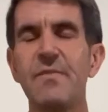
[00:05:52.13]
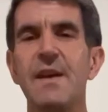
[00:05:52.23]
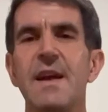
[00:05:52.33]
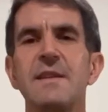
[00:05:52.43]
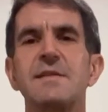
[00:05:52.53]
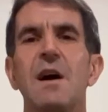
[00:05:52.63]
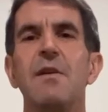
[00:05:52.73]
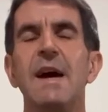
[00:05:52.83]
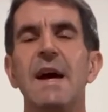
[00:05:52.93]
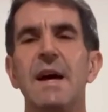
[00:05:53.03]
And
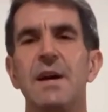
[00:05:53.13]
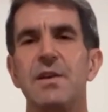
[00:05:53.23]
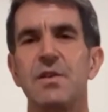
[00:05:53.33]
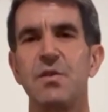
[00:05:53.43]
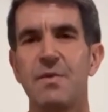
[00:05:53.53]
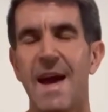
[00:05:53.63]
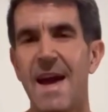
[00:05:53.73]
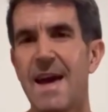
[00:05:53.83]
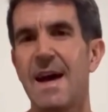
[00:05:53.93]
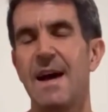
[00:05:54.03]
so you
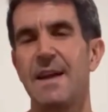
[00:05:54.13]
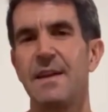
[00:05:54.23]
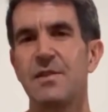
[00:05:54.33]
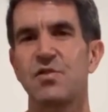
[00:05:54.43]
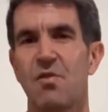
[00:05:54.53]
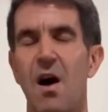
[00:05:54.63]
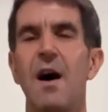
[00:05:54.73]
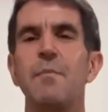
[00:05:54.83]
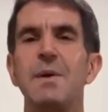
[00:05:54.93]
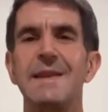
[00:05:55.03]
can
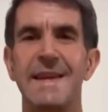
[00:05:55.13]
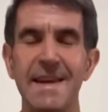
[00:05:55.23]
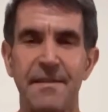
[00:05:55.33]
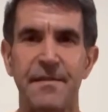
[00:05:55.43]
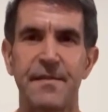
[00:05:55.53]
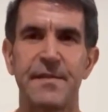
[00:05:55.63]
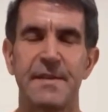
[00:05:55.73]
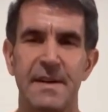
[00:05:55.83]
draw belief